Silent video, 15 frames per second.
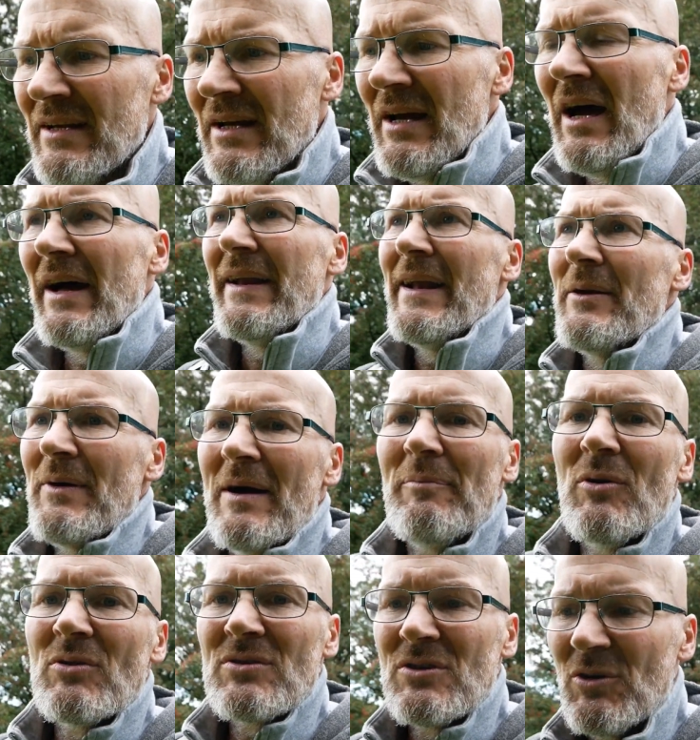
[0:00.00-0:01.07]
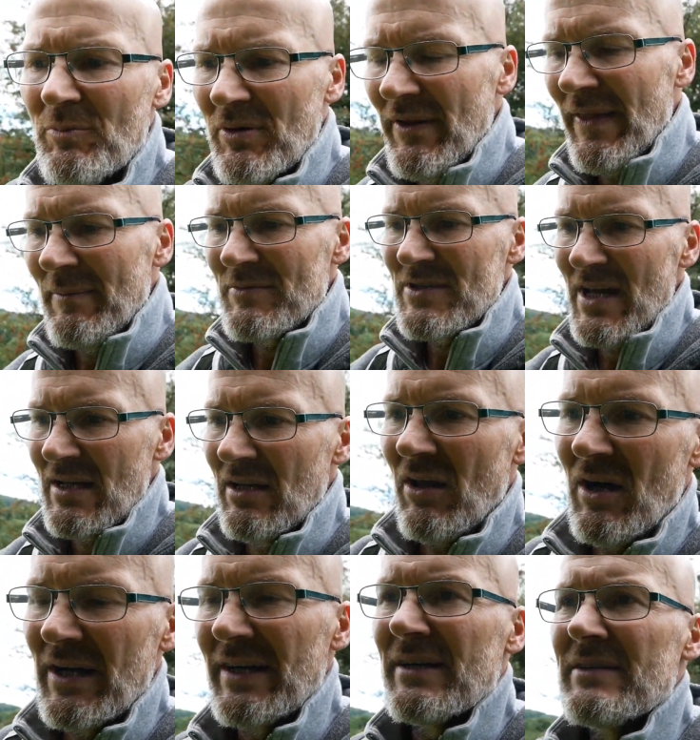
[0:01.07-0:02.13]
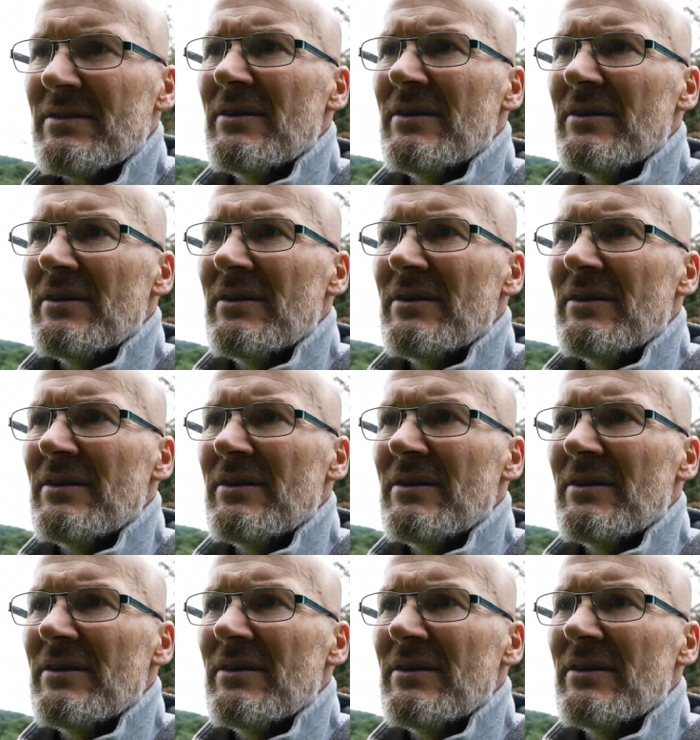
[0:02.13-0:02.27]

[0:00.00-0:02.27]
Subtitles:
and anyway I bought a couple of them Z-Lite